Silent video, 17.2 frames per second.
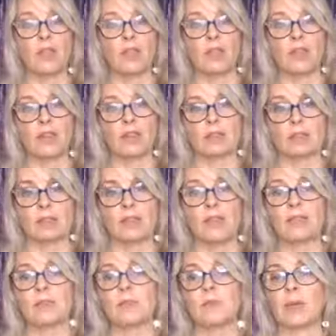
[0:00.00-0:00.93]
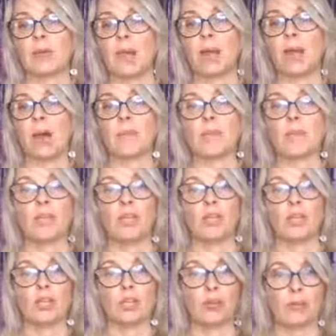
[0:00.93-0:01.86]
those things become
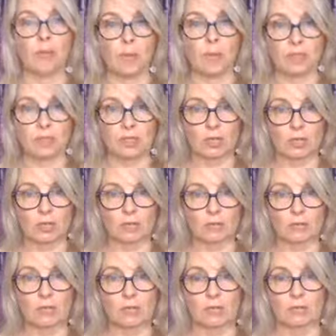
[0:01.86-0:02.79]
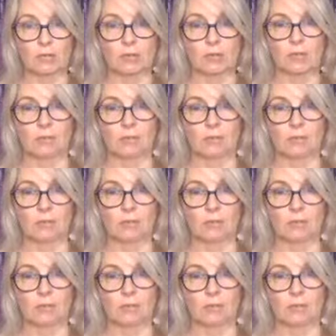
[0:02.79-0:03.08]
your obstacles.